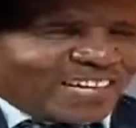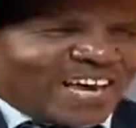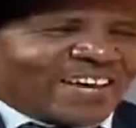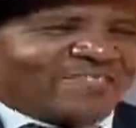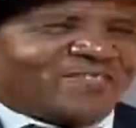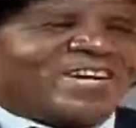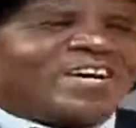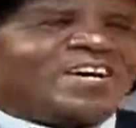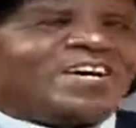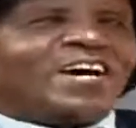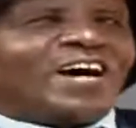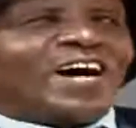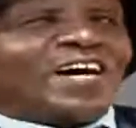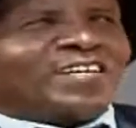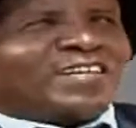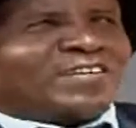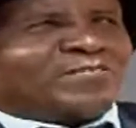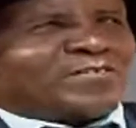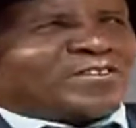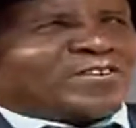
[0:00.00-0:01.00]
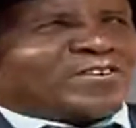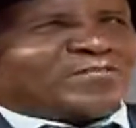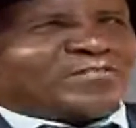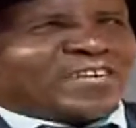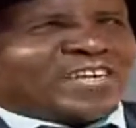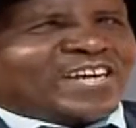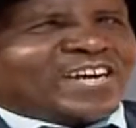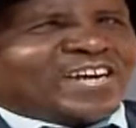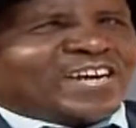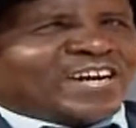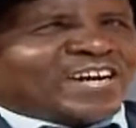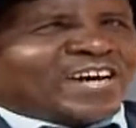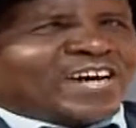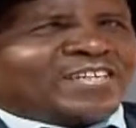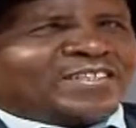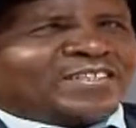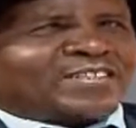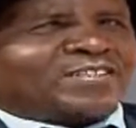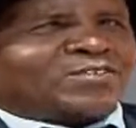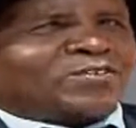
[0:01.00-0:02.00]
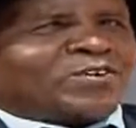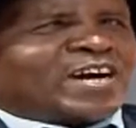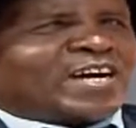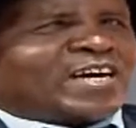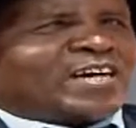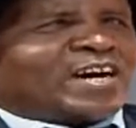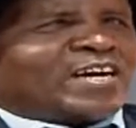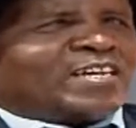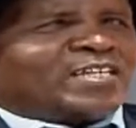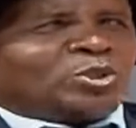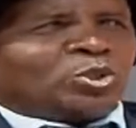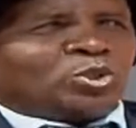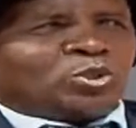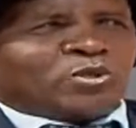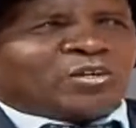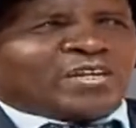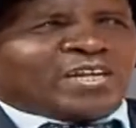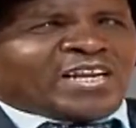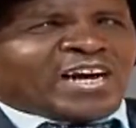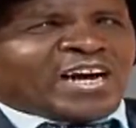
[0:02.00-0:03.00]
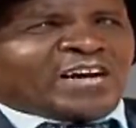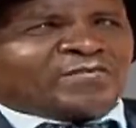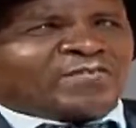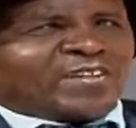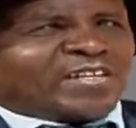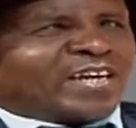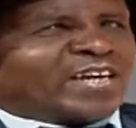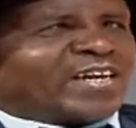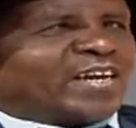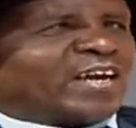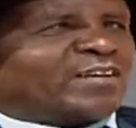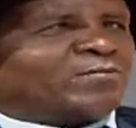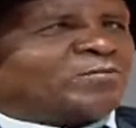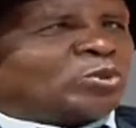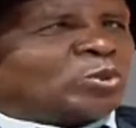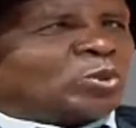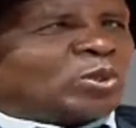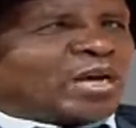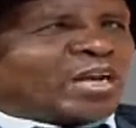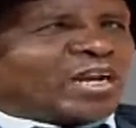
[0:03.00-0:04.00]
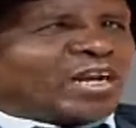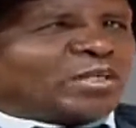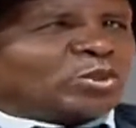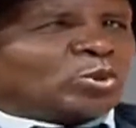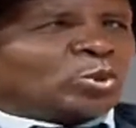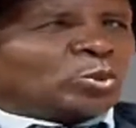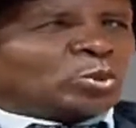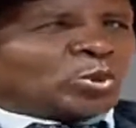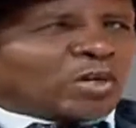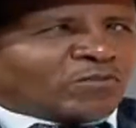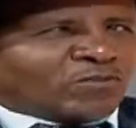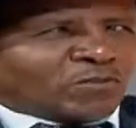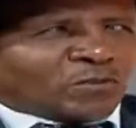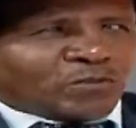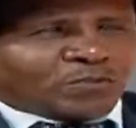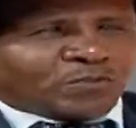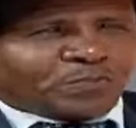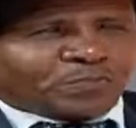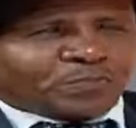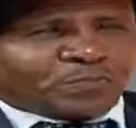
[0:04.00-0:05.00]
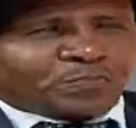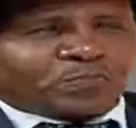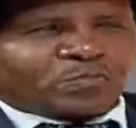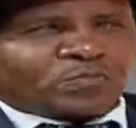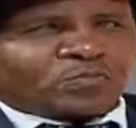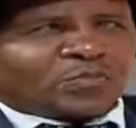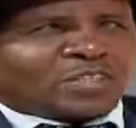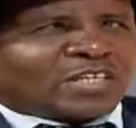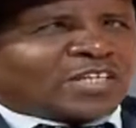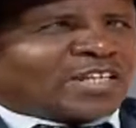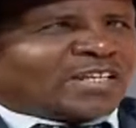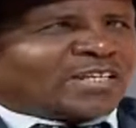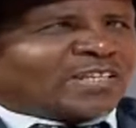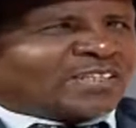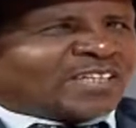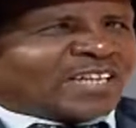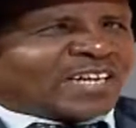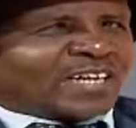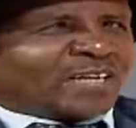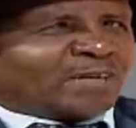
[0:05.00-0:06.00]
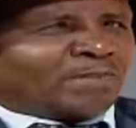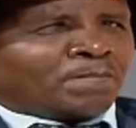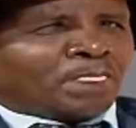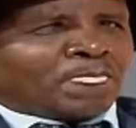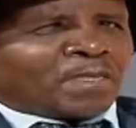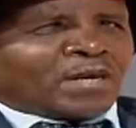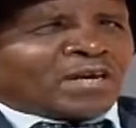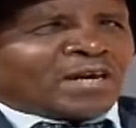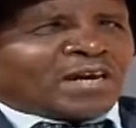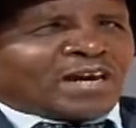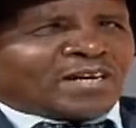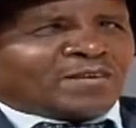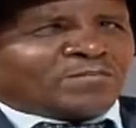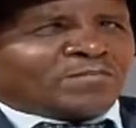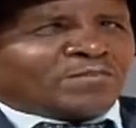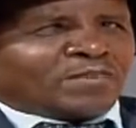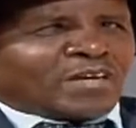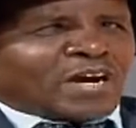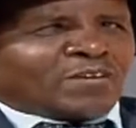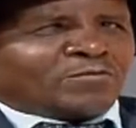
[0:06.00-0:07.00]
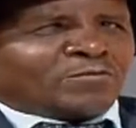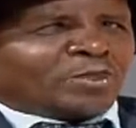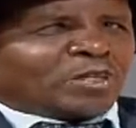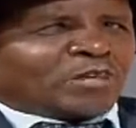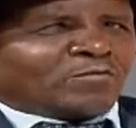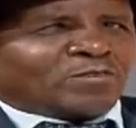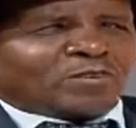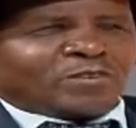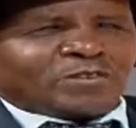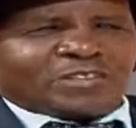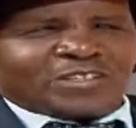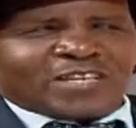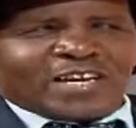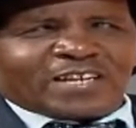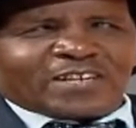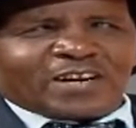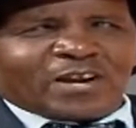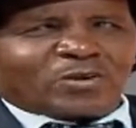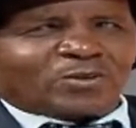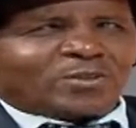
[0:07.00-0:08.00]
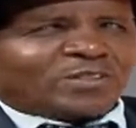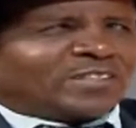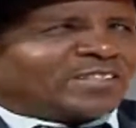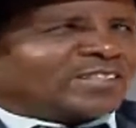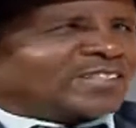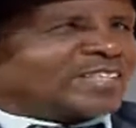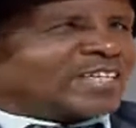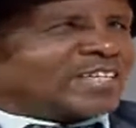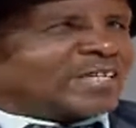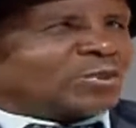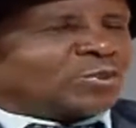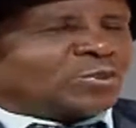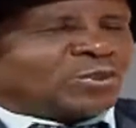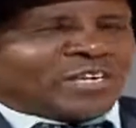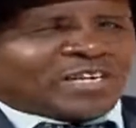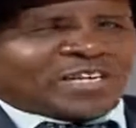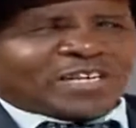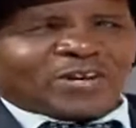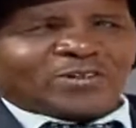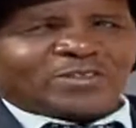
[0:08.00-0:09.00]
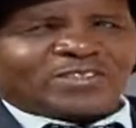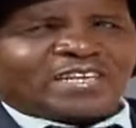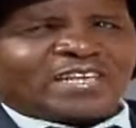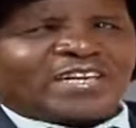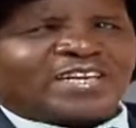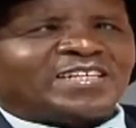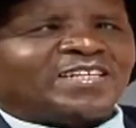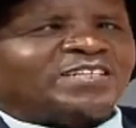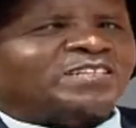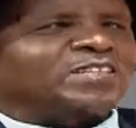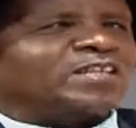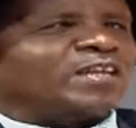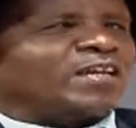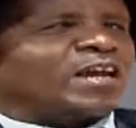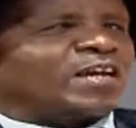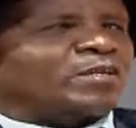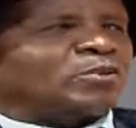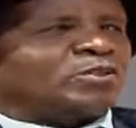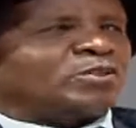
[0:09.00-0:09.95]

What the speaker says: life. I love coffee. And so I enjoy life, and I like to travel. And I've traveled around this country and outside. I just like